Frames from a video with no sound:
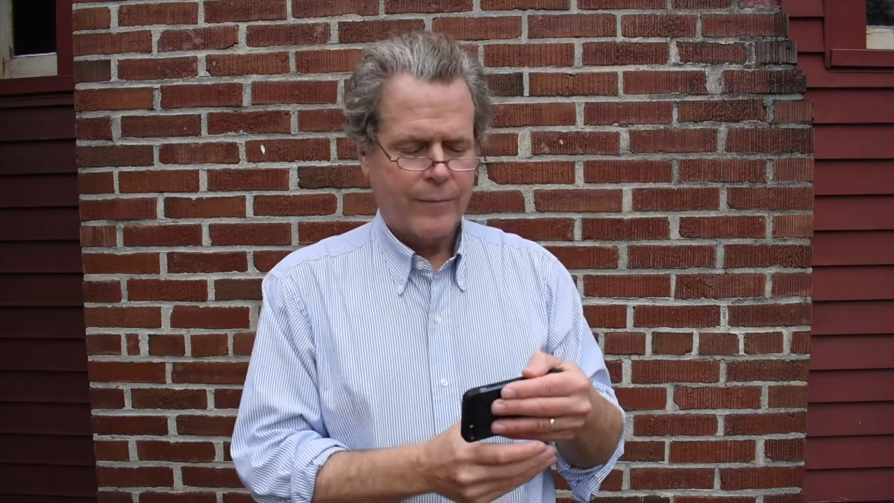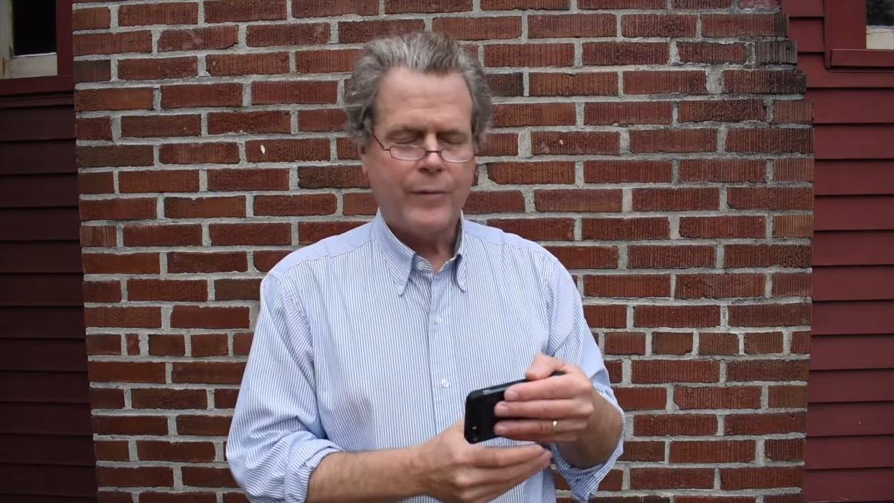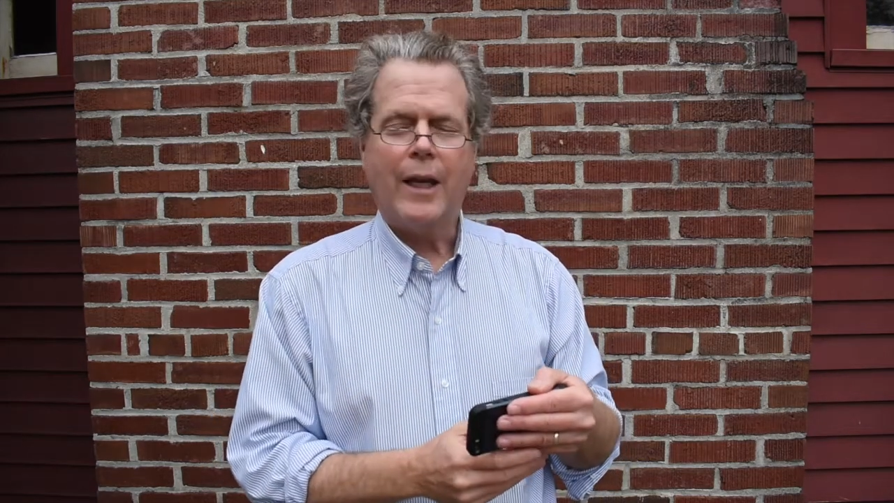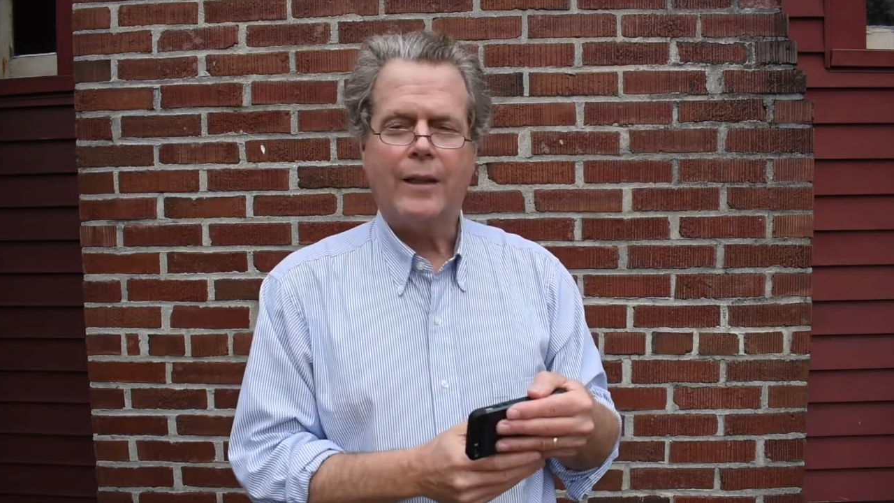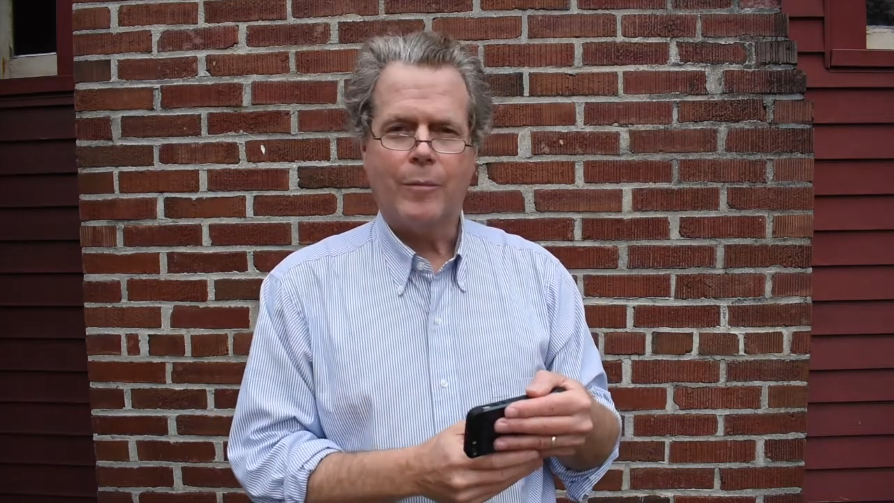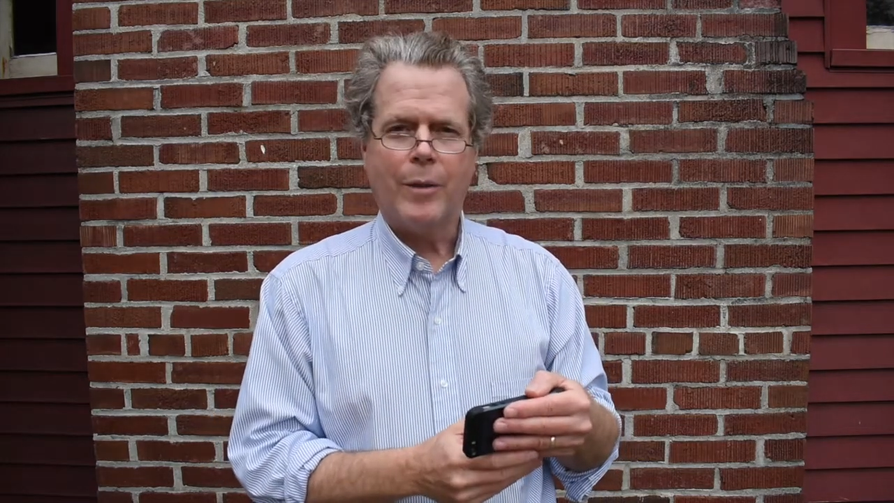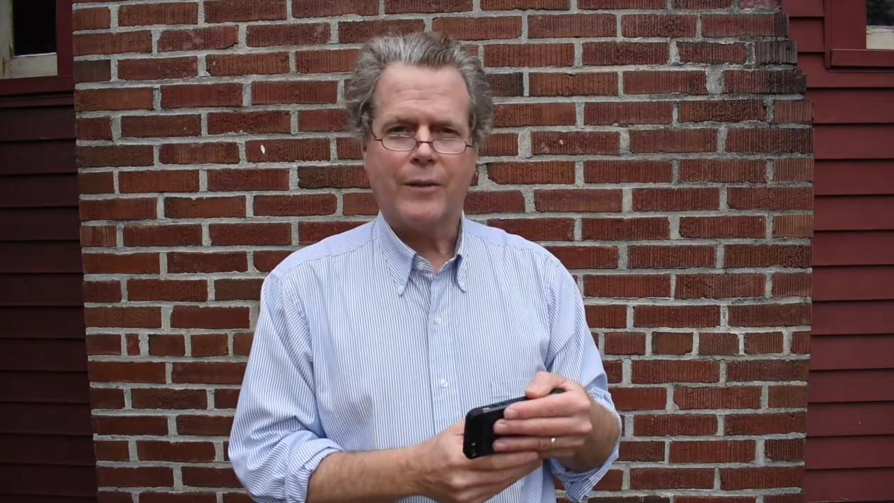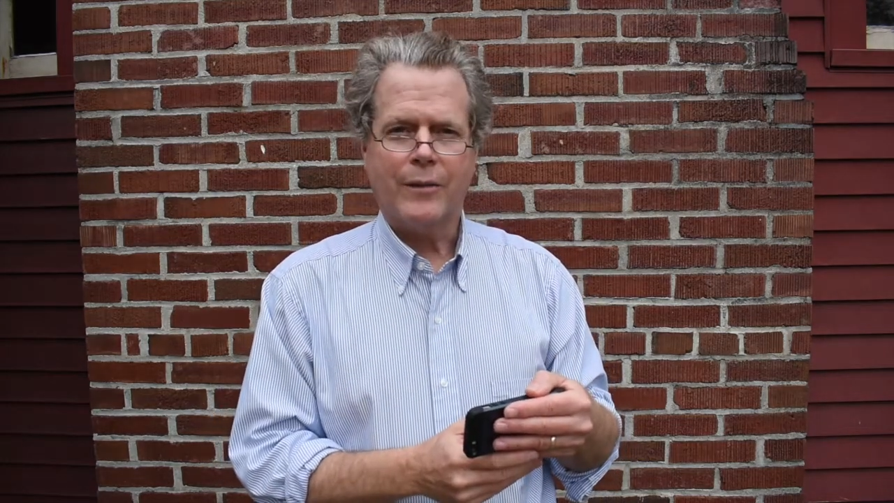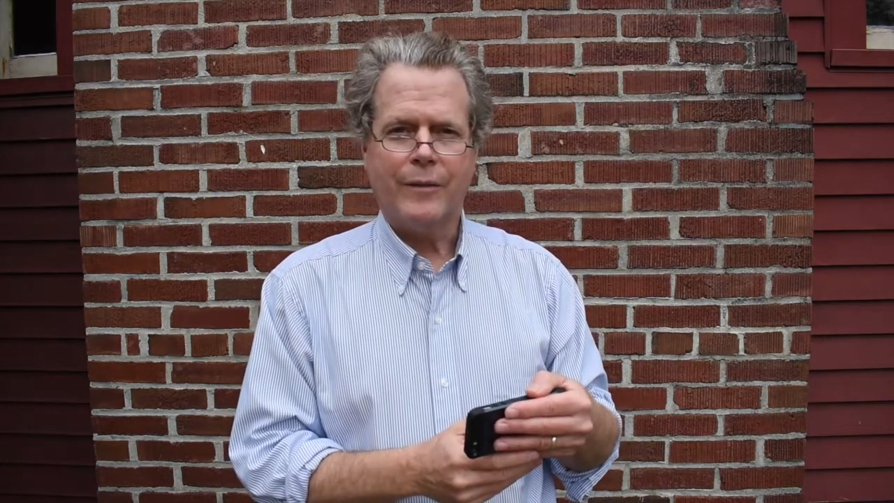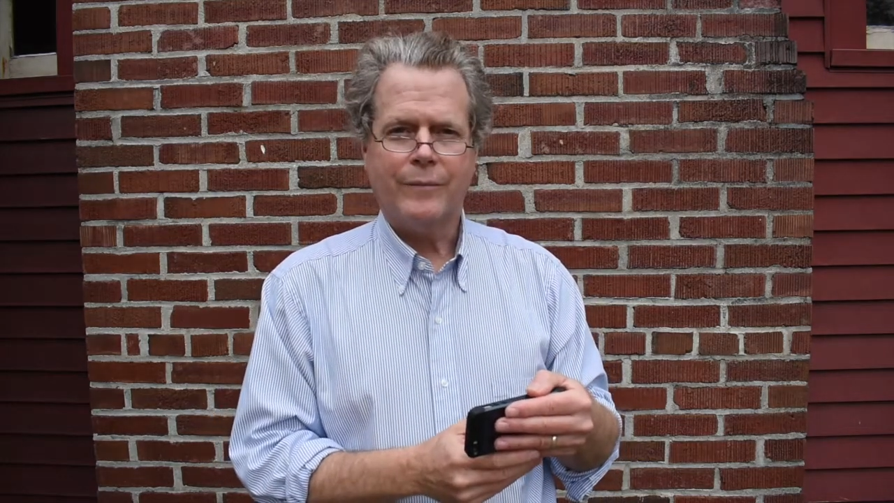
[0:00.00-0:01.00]
take the
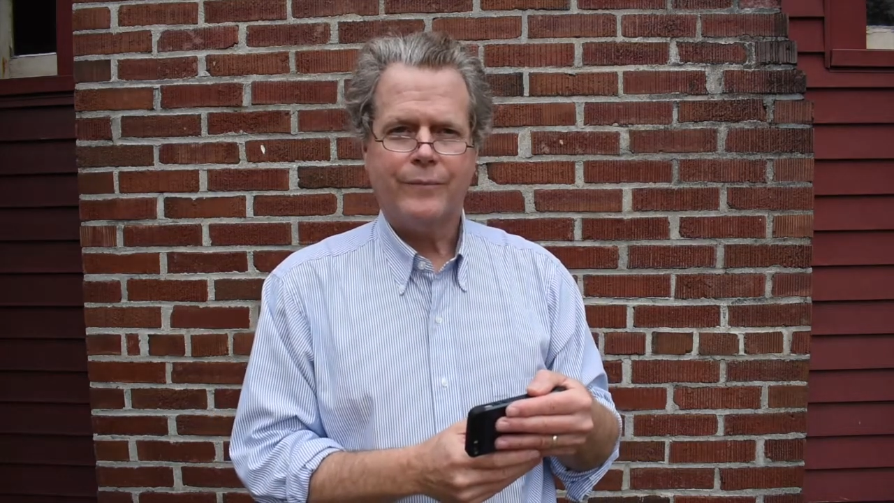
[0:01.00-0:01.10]
picture.